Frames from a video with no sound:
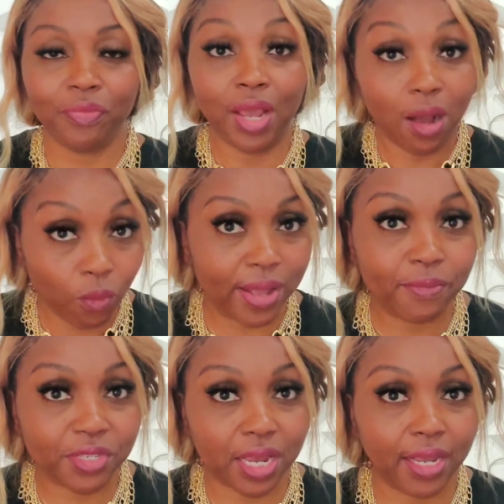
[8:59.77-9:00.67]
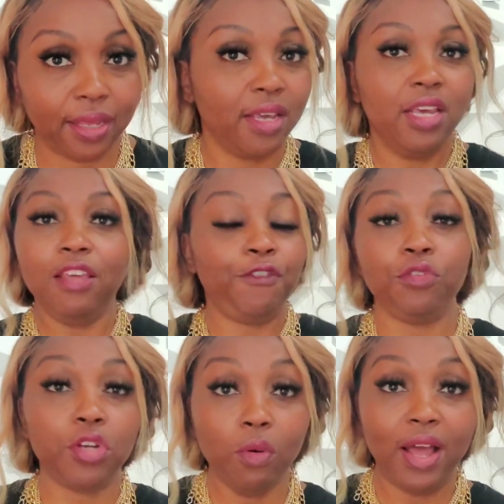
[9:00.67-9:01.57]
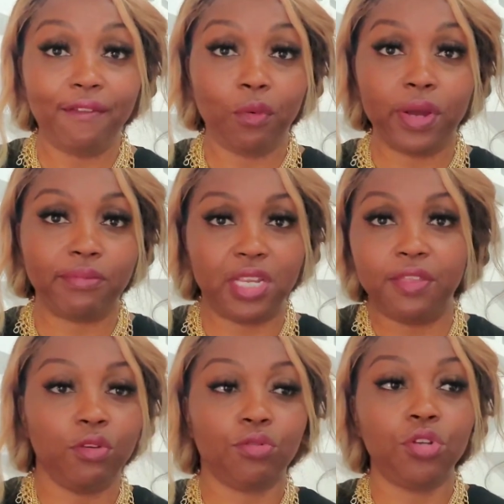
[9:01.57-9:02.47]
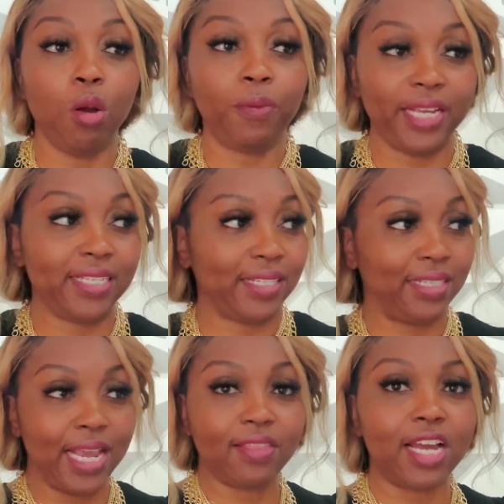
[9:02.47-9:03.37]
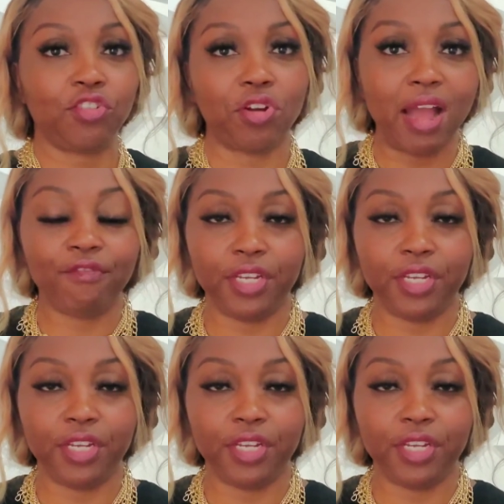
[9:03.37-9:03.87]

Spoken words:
A website. If you don't have a website, there's no place to take that traffic